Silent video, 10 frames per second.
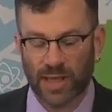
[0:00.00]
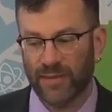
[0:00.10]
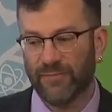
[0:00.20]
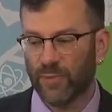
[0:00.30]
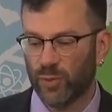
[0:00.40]

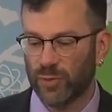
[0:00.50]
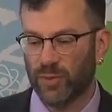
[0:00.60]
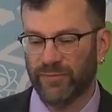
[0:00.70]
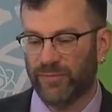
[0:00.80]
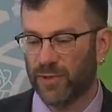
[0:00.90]
after we'd
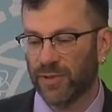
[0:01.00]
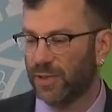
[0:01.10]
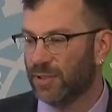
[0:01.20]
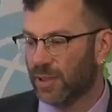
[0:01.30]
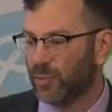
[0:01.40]
been
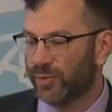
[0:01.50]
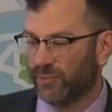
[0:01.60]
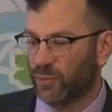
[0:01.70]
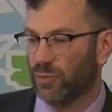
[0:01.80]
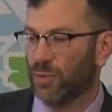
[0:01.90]
funded, not
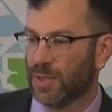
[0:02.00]
before.